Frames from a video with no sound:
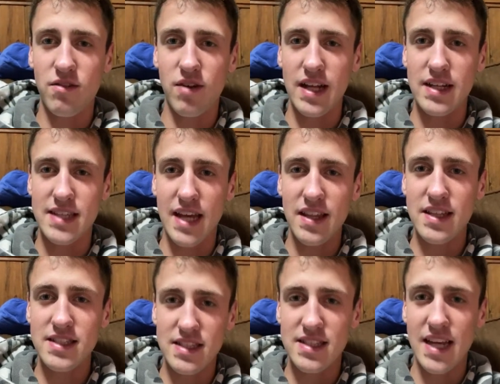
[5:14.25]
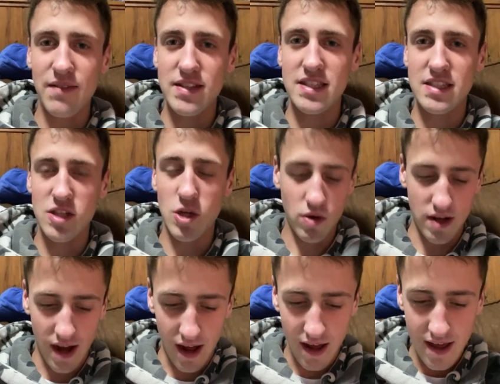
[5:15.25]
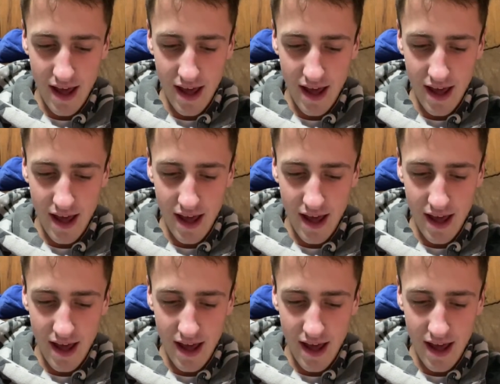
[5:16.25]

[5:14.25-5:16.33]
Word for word: Ready? Say this. Say if this is you or not.